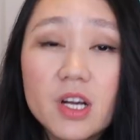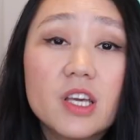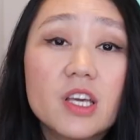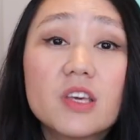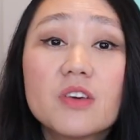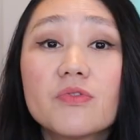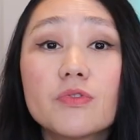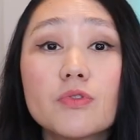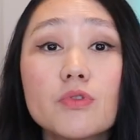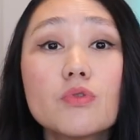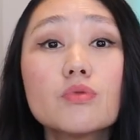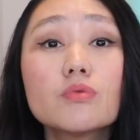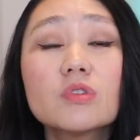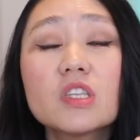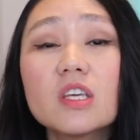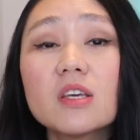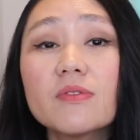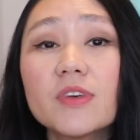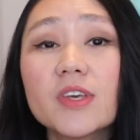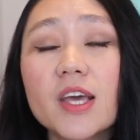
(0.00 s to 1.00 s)
If you
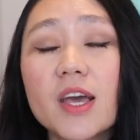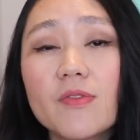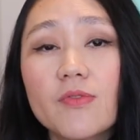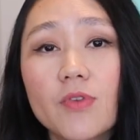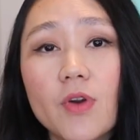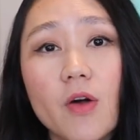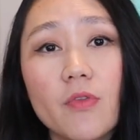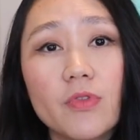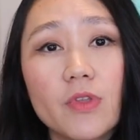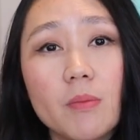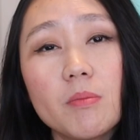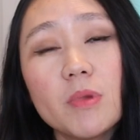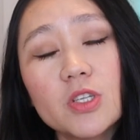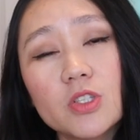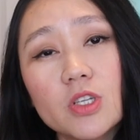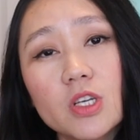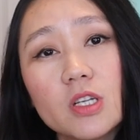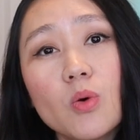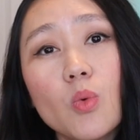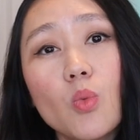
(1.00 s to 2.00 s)
deviate from the
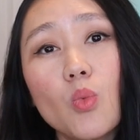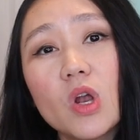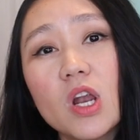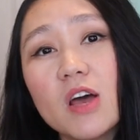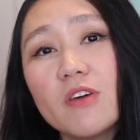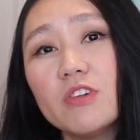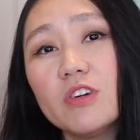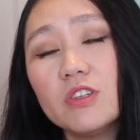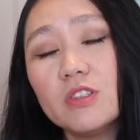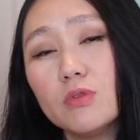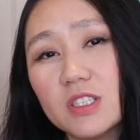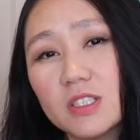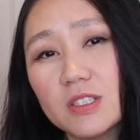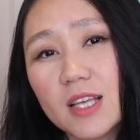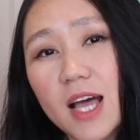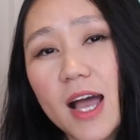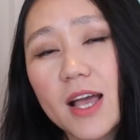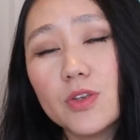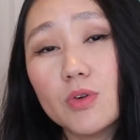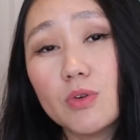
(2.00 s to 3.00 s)
mission, whatever
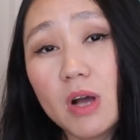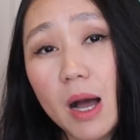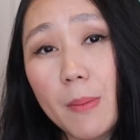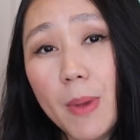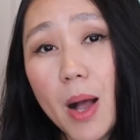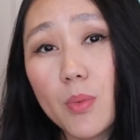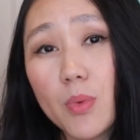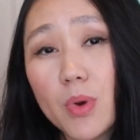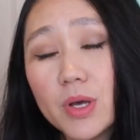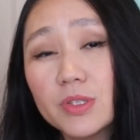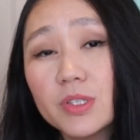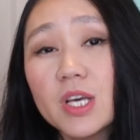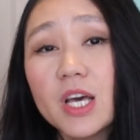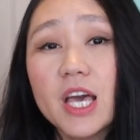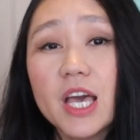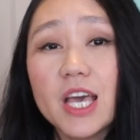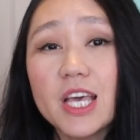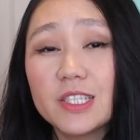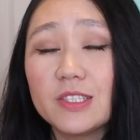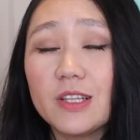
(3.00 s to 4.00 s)
design you come up with
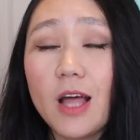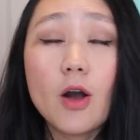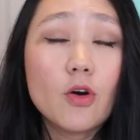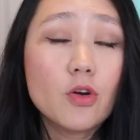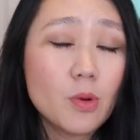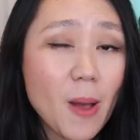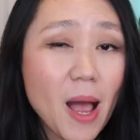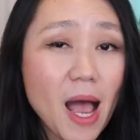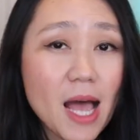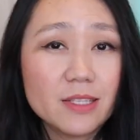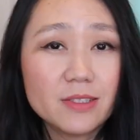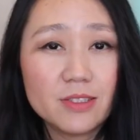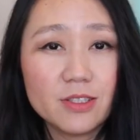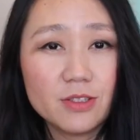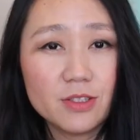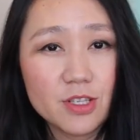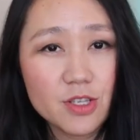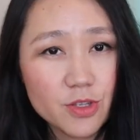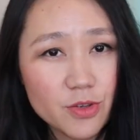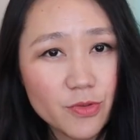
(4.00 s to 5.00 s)
is not going to pass
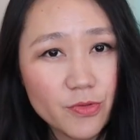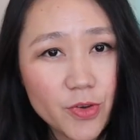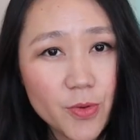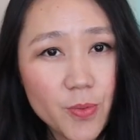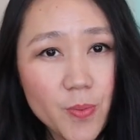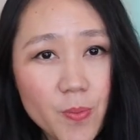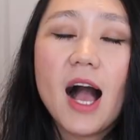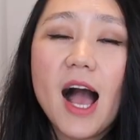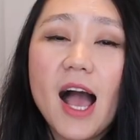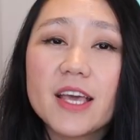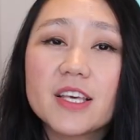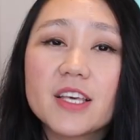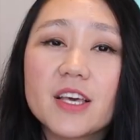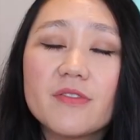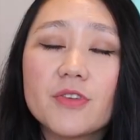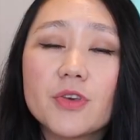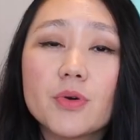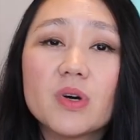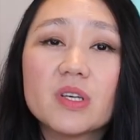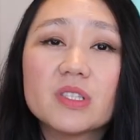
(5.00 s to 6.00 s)
this interview. I
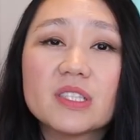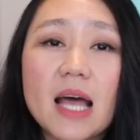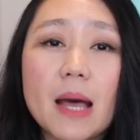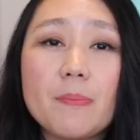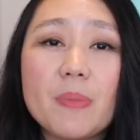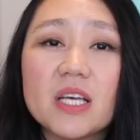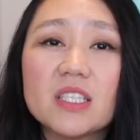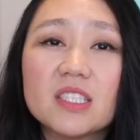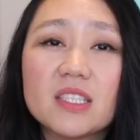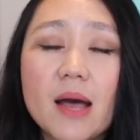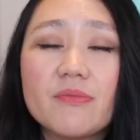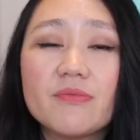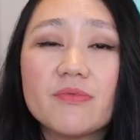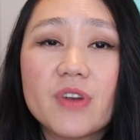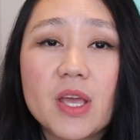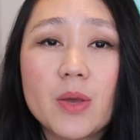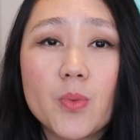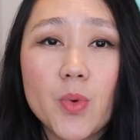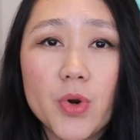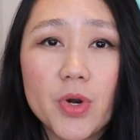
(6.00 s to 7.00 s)
give you a step-by-step
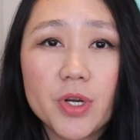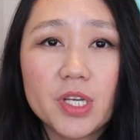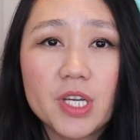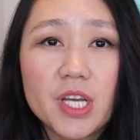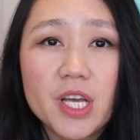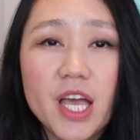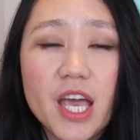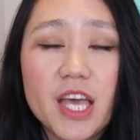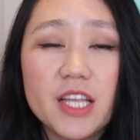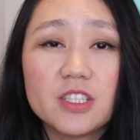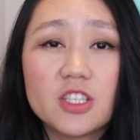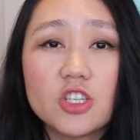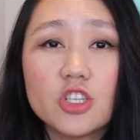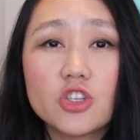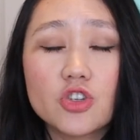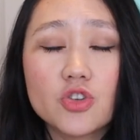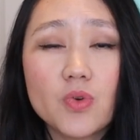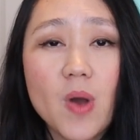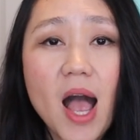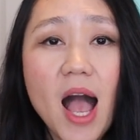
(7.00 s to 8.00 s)
framework and
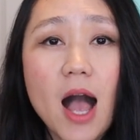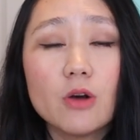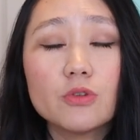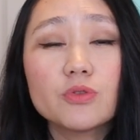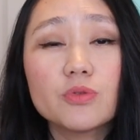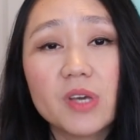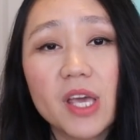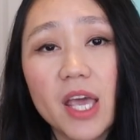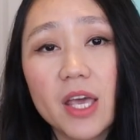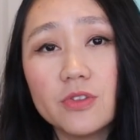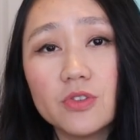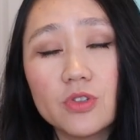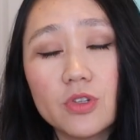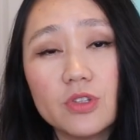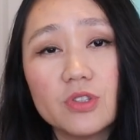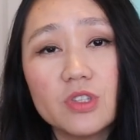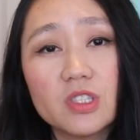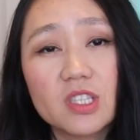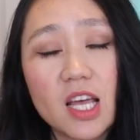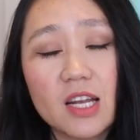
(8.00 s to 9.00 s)
teach you how to answer
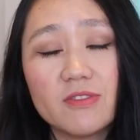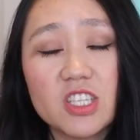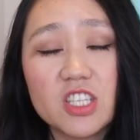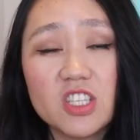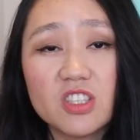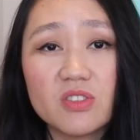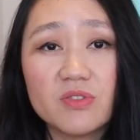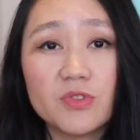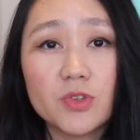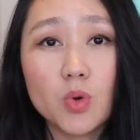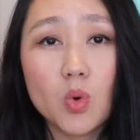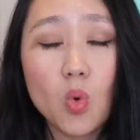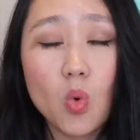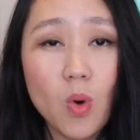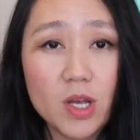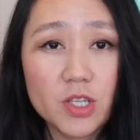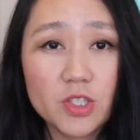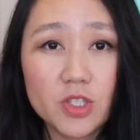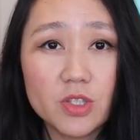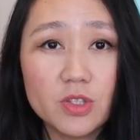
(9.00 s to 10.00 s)
this kind of interview
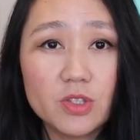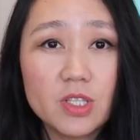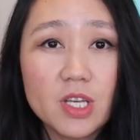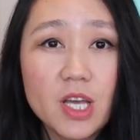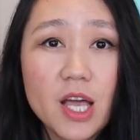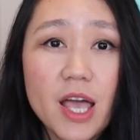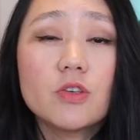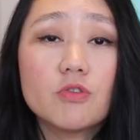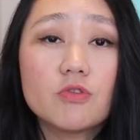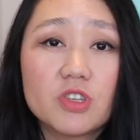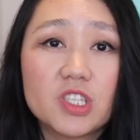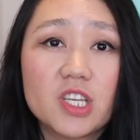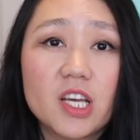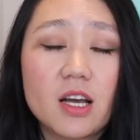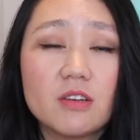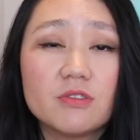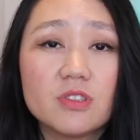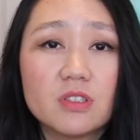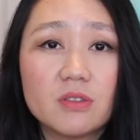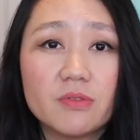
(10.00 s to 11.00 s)
questions. You should check
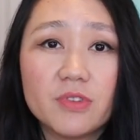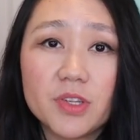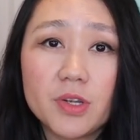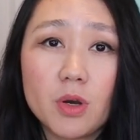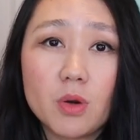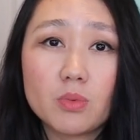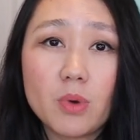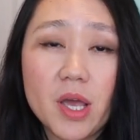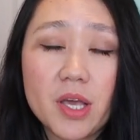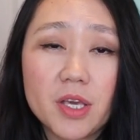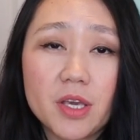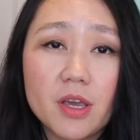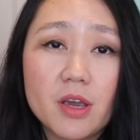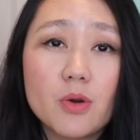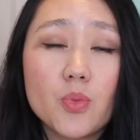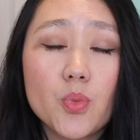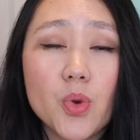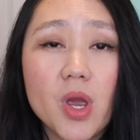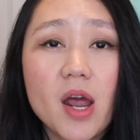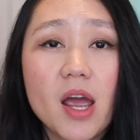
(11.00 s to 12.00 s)
out this video right
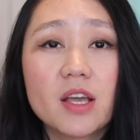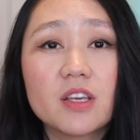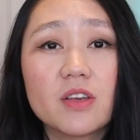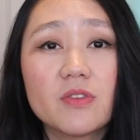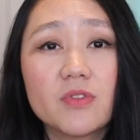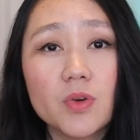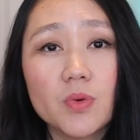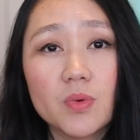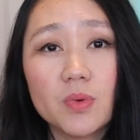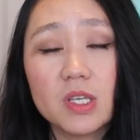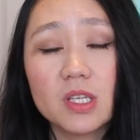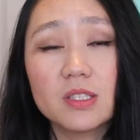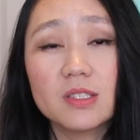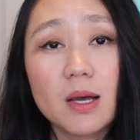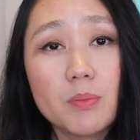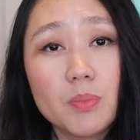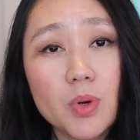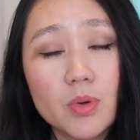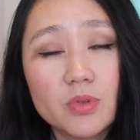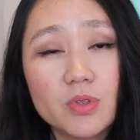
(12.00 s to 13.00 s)
here where I give you
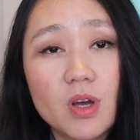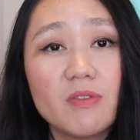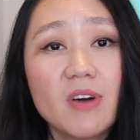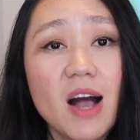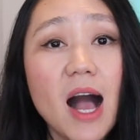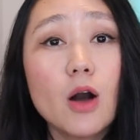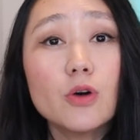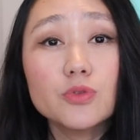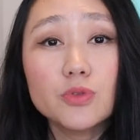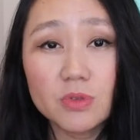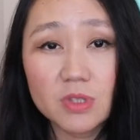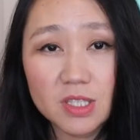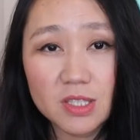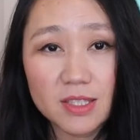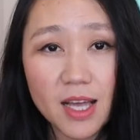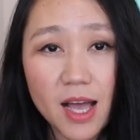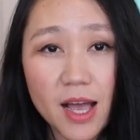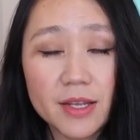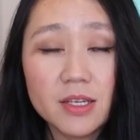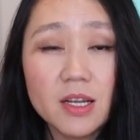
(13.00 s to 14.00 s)
examples of how to
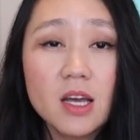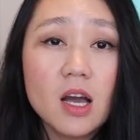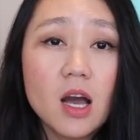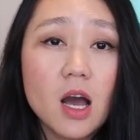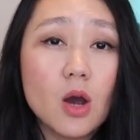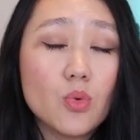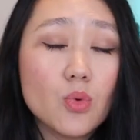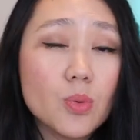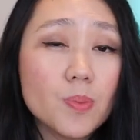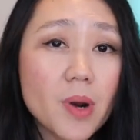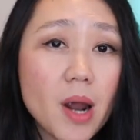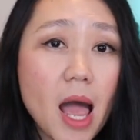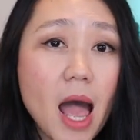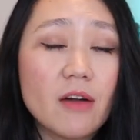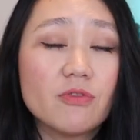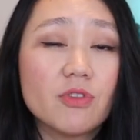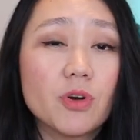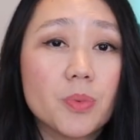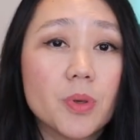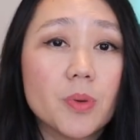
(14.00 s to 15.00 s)
design an Uber
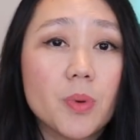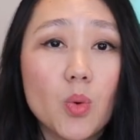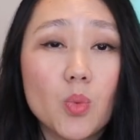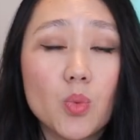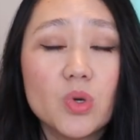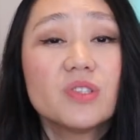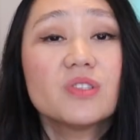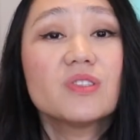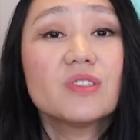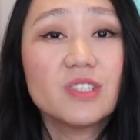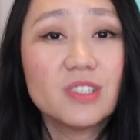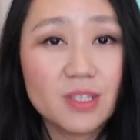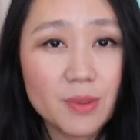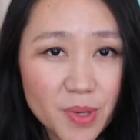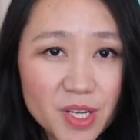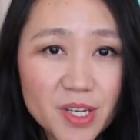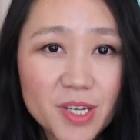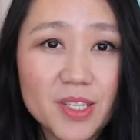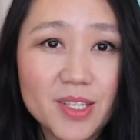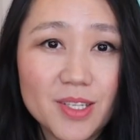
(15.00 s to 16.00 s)
app for people with
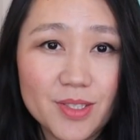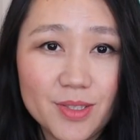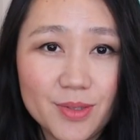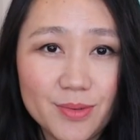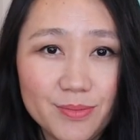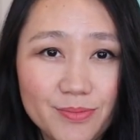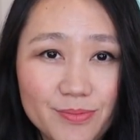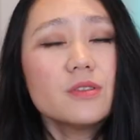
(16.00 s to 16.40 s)
disabilities.